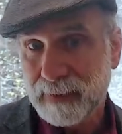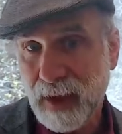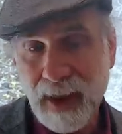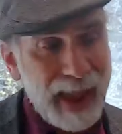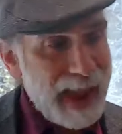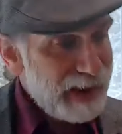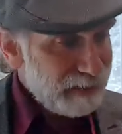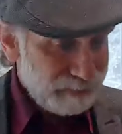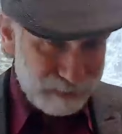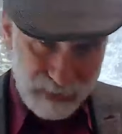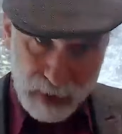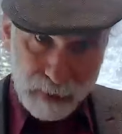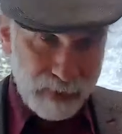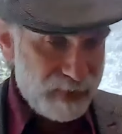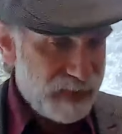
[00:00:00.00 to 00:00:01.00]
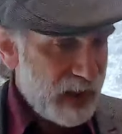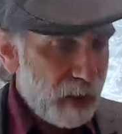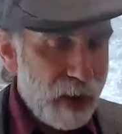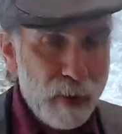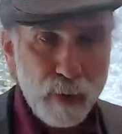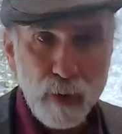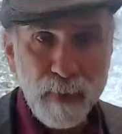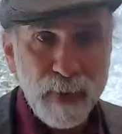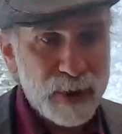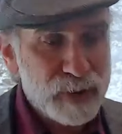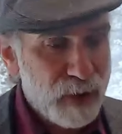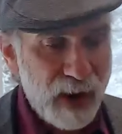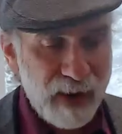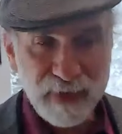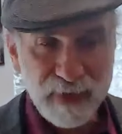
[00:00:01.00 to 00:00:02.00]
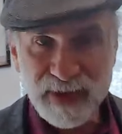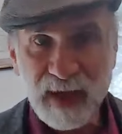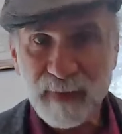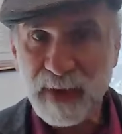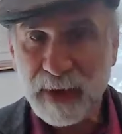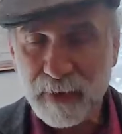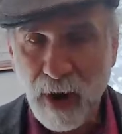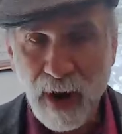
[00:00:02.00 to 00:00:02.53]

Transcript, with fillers: Right? And you know, there are Uber drivers that commit